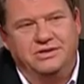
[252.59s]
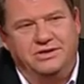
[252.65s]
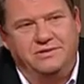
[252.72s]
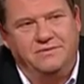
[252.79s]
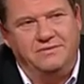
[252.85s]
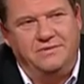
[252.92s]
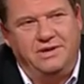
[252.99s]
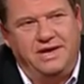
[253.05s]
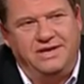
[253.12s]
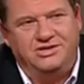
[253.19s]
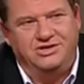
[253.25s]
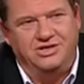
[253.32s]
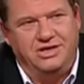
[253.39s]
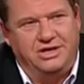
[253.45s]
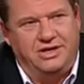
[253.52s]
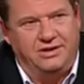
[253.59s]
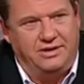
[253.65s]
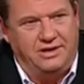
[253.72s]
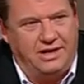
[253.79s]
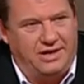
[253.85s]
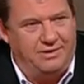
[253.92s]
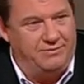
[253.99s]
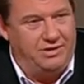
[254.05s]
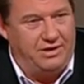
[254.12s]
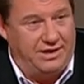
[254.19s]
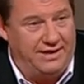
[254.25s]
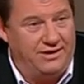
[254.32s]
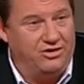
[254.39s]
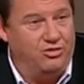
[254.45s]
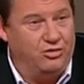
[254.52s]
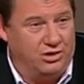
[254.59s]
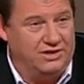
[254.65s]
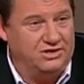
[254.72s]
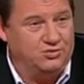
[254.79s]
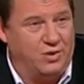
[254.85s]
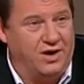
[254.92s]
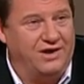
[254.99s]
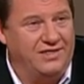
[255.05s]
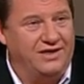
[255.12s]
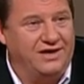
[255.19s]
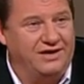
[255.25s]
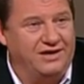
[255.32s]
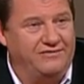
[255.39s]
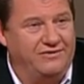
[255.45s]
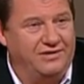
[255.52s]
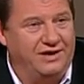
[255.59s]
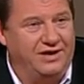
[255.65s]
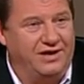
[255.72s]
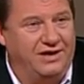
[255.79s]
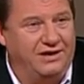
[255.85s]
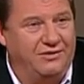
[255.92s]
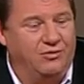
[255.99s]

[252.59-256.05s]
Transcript: Um, next year, you're going to you're going to do at least one thing differently.